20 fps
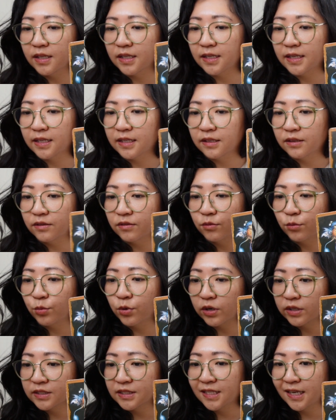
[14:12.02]
it
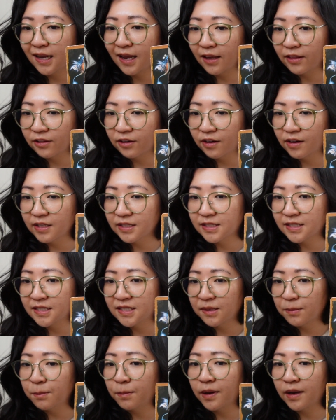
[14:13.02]
works together. It's
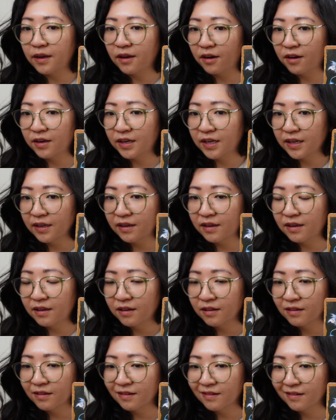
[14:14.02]
symbiotic.
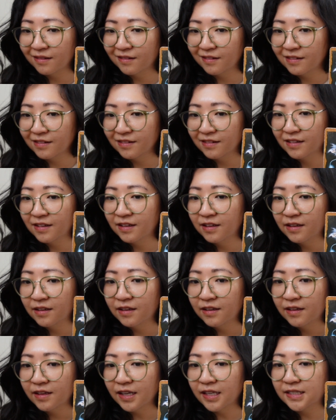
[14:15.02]

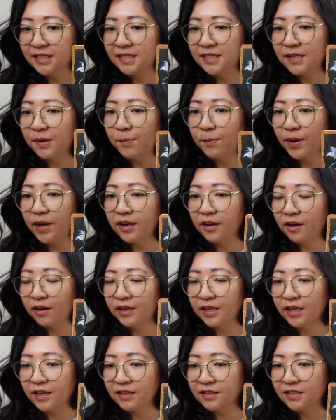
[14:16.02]
It's
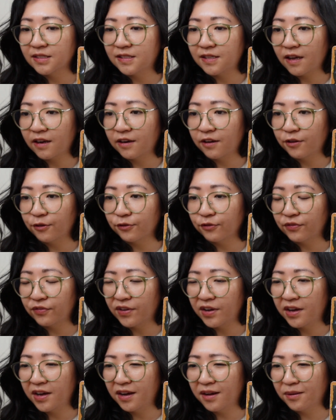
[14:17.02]
symbiotic instead of
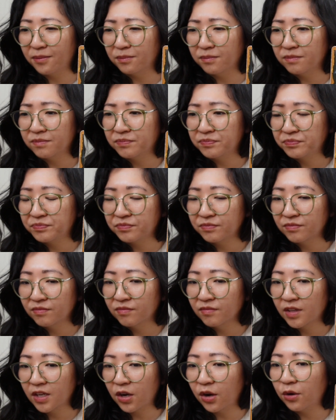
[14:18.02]

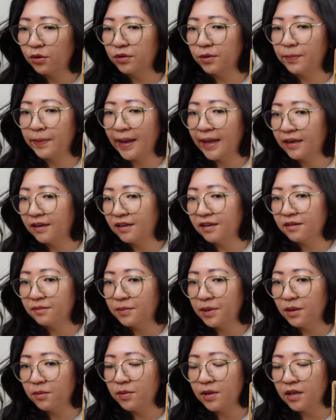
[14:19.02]
codependent,
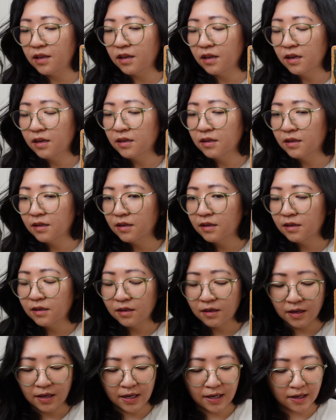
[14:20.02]
maybe,
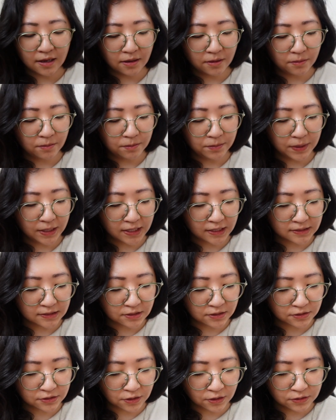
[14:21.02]
because
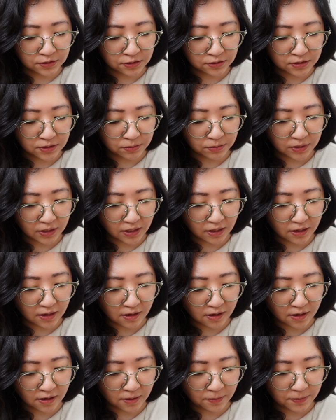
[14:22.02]
there's also something
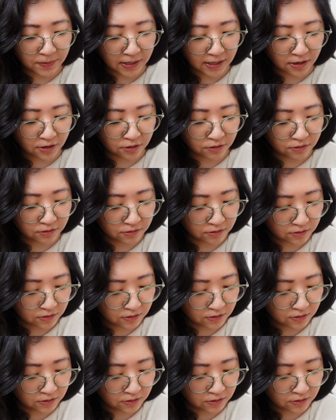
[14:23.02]
here about,